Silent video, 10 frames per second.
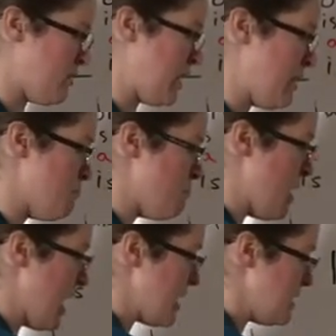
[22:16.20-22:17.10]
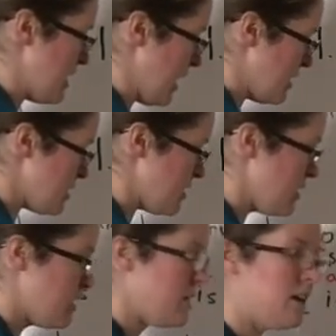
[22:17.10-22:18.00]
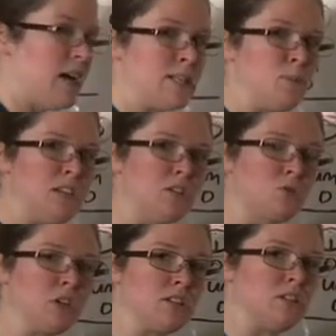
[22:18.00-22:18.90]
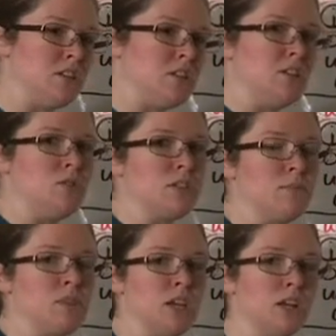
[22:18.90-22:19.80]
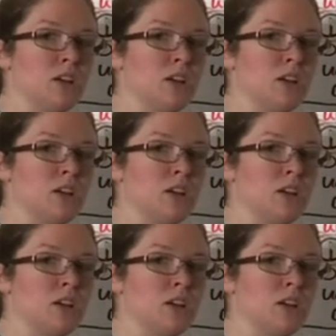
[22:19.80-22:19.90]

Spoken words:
a mandate has been entrusted to do something.